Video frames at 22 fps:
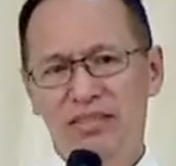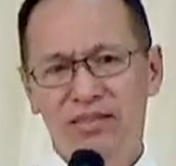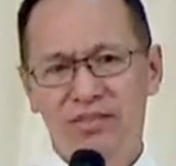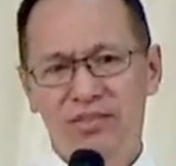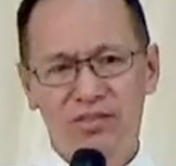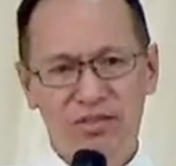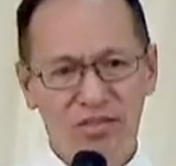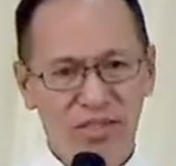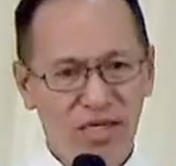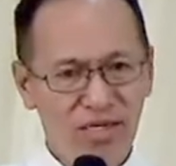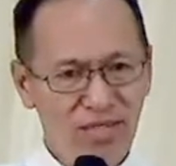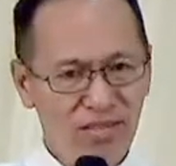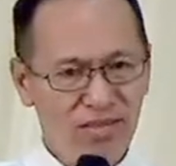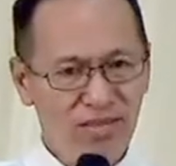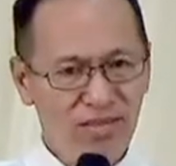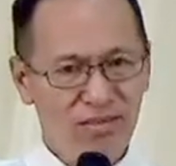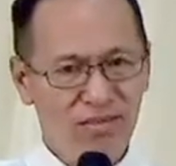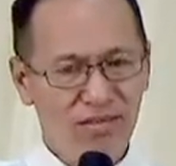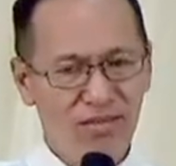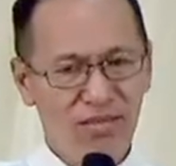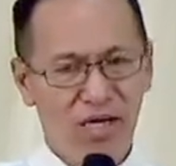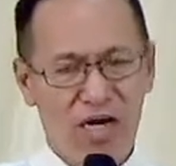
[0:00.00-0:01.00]
take?
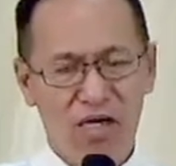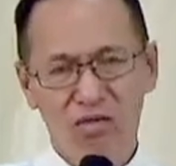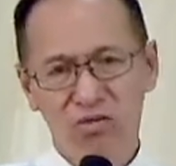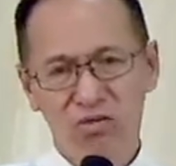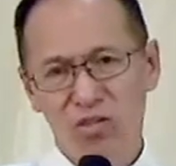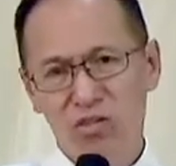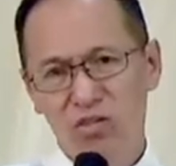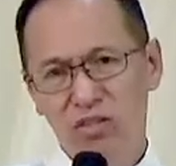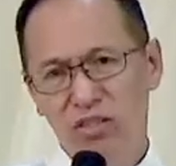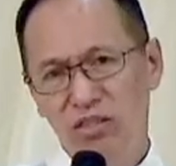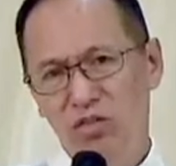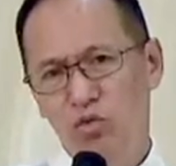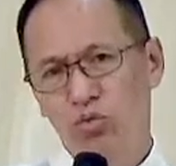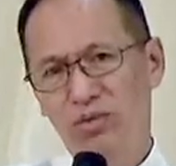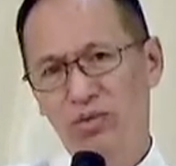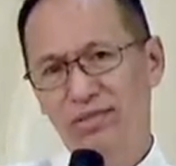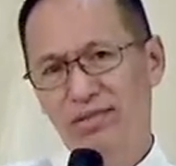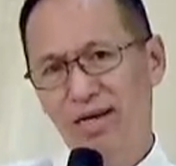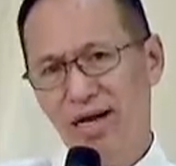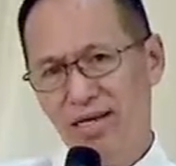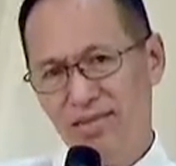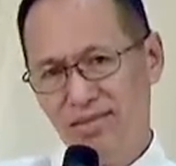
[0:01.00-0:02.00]
How long it will
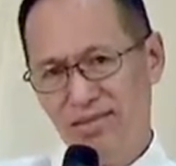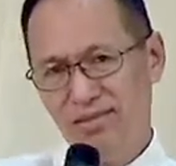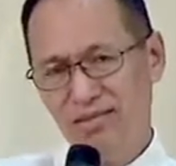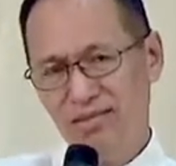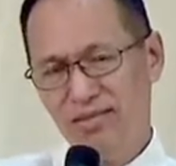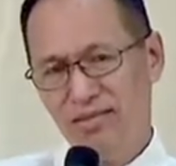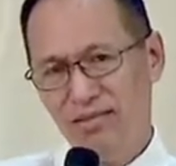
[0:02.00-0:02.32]
last?